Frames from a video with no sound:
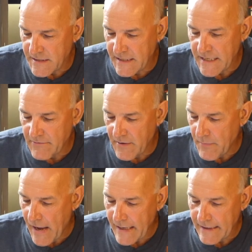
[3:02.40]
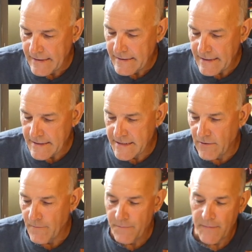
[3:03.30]
scenery pack and
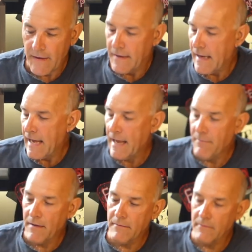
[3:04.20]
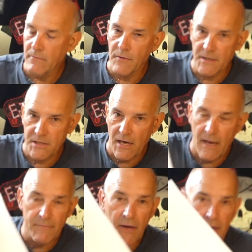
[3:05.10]
so on, which
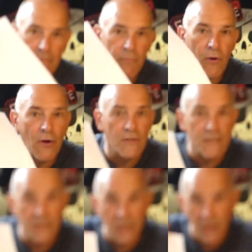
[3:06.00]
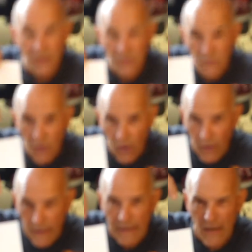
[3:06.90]
I'm going to put on as a Google
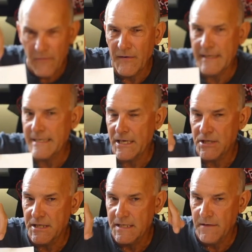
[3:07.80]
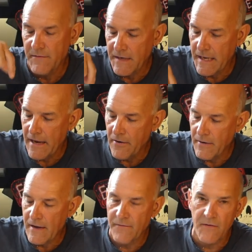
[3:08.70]
Doc and hopefully attach it to the video.
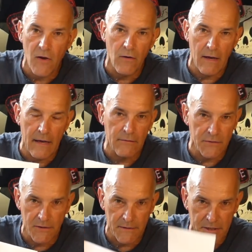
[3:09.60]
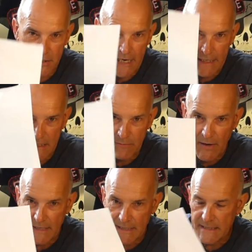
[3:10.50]
If not, I'll do a shared
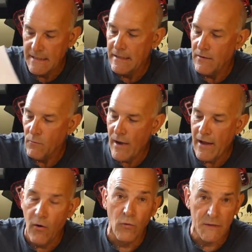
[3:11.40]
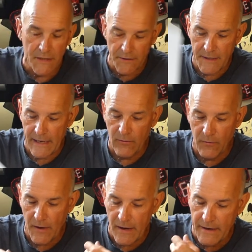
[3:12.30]
space where also you can get all
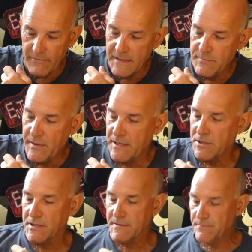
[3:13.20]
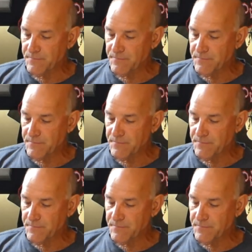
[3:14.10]
the high-res pictures.